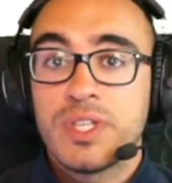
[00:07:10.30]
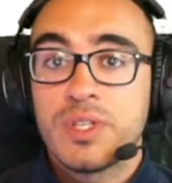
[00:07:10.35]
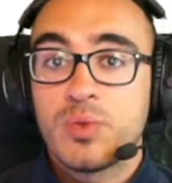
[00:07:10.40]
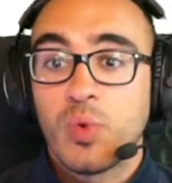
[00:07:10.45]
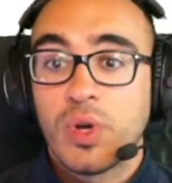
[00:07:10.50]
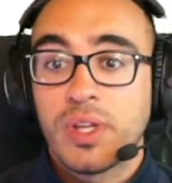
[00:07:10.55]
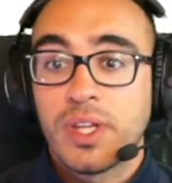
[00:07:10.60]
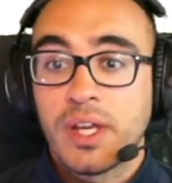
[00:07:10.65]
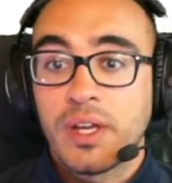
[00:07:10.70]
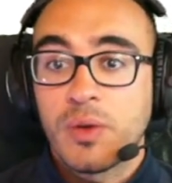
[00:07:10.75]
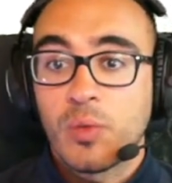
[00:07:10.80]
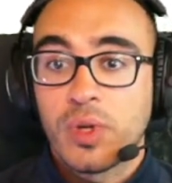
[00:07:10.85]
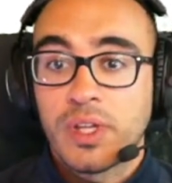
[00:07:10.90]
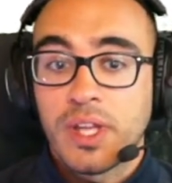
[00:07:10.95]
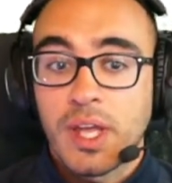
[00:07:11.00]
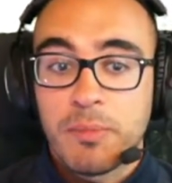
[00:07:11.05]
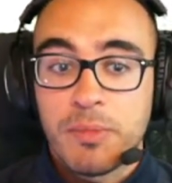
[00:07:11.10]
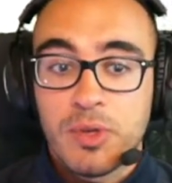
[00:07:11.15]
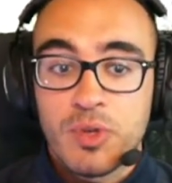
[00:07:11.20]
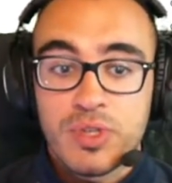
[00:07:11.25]
what
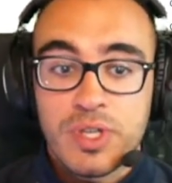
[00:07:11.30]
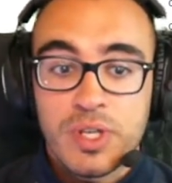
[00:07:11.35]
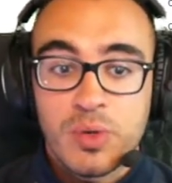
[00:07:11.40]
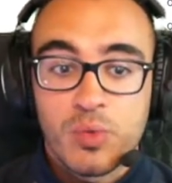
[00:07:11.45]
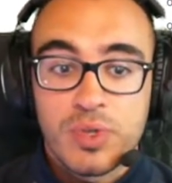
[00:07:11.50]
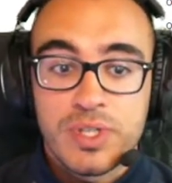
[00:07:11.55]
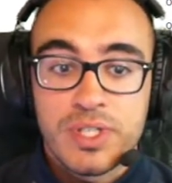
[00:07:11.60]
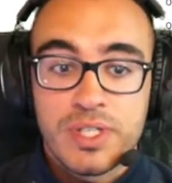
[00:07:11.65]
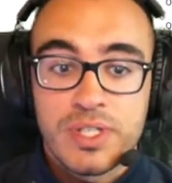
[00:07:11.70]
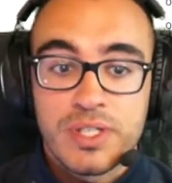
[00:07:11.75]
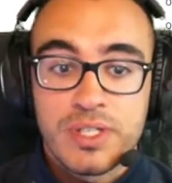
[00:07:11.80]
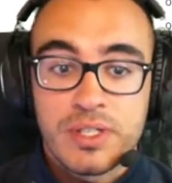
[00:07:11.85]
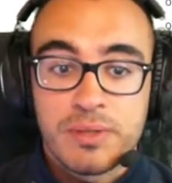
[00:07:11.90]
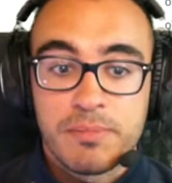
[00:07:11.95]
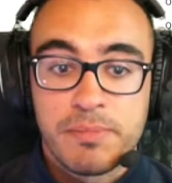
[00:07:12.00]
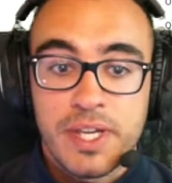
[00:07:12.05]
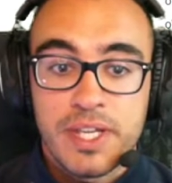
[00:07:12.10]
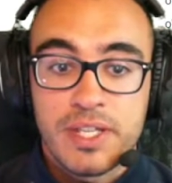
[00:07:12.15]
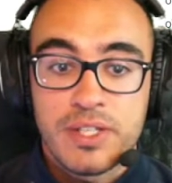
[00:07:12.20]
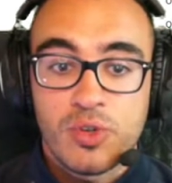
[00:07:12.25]
I'm using, which is
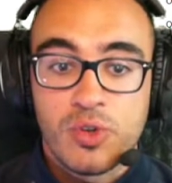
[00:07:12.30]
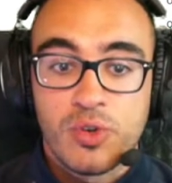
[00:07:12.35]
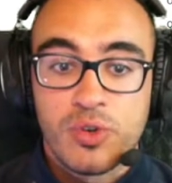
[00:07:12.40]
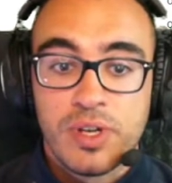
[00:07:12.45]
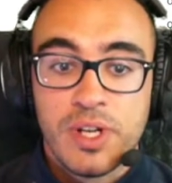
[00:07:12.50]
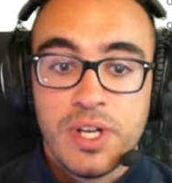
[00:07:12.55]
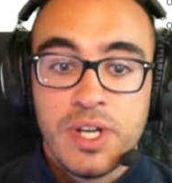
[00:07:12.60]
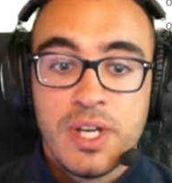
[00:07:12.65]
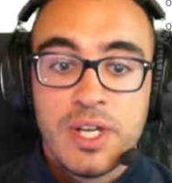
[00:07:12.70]
based on